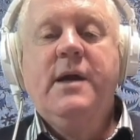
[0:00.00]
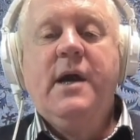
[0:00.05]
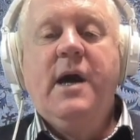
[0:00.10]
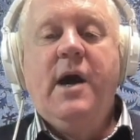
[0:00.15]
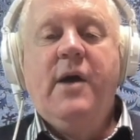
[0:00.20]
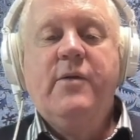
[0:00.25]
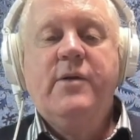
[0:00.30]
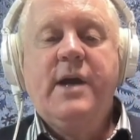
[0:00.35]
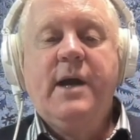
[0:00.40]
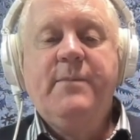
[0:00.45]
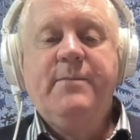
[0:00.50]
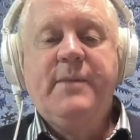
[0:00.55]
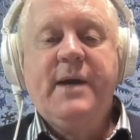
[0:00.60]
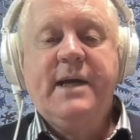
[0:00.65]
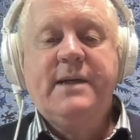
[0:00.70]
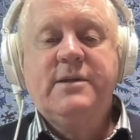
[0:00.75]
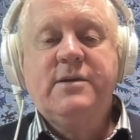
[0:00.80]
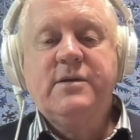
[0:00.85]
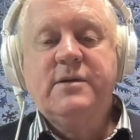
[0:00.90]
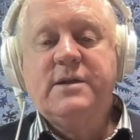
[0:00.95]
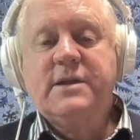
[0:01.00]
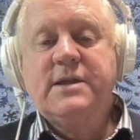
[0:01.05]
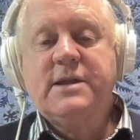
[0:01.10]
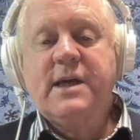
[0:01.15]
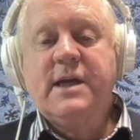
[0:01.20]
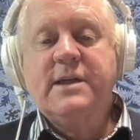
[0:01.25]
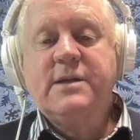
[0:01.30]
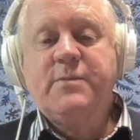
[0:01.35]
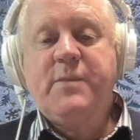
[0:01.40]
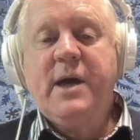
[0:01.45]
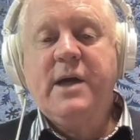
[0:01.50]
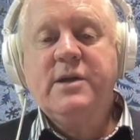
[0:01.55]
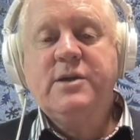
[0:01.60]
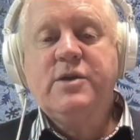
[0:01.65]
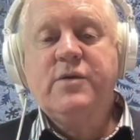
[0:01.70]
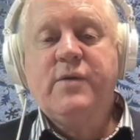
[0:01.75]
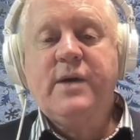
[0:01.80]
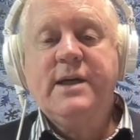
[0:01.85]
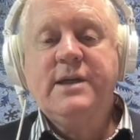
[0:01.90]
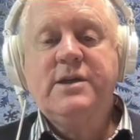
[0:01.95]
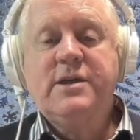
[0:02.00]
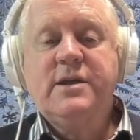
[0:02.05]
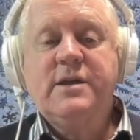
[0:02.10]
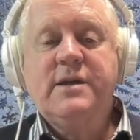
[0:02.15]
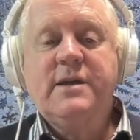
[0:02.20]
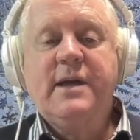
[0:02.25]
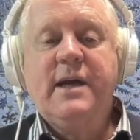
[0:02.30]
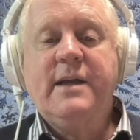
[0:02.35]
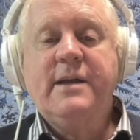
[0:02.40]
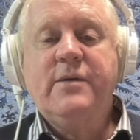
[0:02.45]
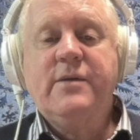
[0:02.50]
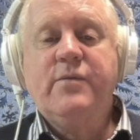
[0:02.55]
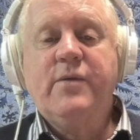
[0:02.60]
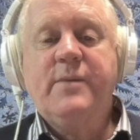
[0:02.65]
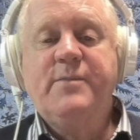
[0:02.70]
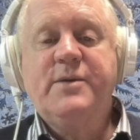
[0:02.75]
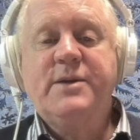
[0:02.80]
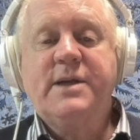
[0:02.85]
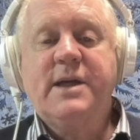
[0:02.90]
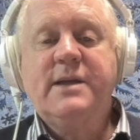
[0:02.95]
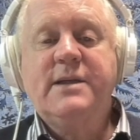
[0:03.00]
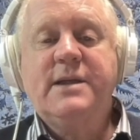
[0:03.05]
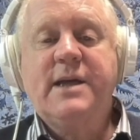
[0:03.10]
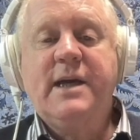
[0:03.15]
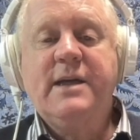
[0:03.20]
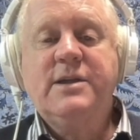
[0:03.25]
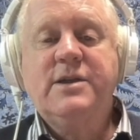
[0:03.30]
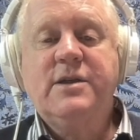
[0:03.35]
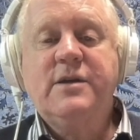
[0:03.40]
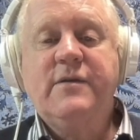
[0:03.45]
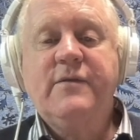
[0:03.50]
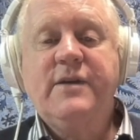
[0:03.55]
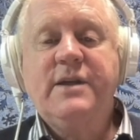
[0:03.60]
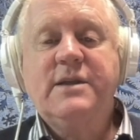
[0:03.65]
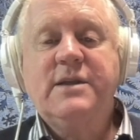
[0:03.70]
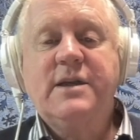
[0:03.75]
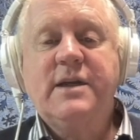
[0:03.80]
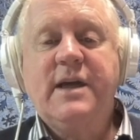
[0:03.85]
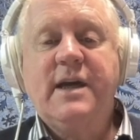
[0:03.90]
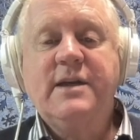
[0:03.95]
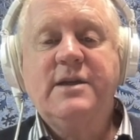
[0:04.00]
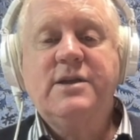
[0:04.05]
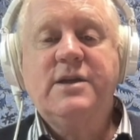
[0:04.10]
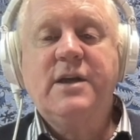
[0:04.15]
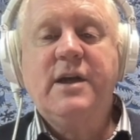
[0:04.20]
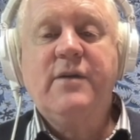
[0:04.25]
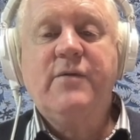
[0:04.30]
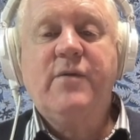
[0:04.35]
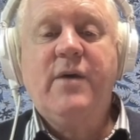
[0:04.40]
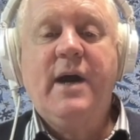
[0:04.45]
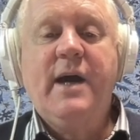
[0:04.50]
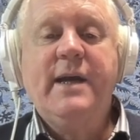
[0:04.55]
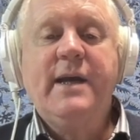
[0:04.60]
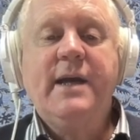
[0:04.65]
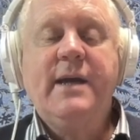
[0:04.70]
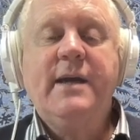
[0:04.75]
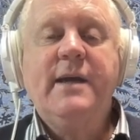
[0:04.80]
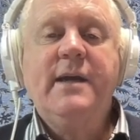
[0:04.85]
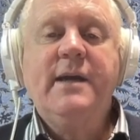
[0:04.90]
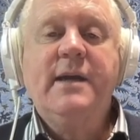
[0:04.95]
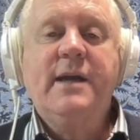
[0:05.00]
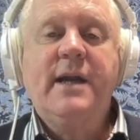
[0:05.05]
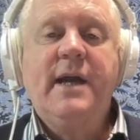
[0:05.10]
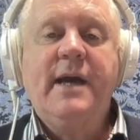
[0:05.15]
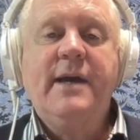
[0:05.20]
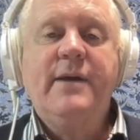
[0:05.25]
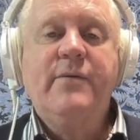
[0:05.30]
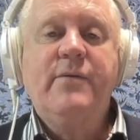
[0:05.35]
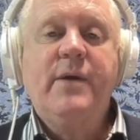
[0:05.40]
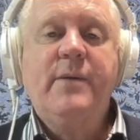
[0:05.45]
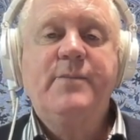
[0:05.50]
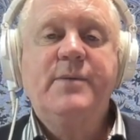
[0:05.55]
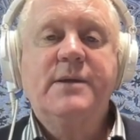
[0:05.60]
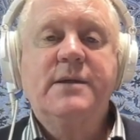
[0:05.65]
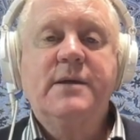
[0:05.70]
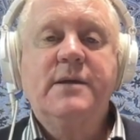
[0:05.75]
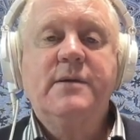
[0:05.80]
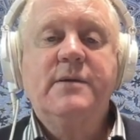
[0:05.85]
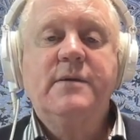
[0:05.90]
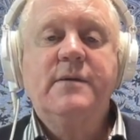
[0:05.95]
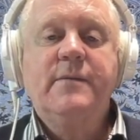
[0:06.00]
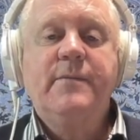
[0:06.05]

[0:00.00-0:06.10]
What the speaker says: I'll come back to discuss punctuation and the representation of intonation in writing in a later episode.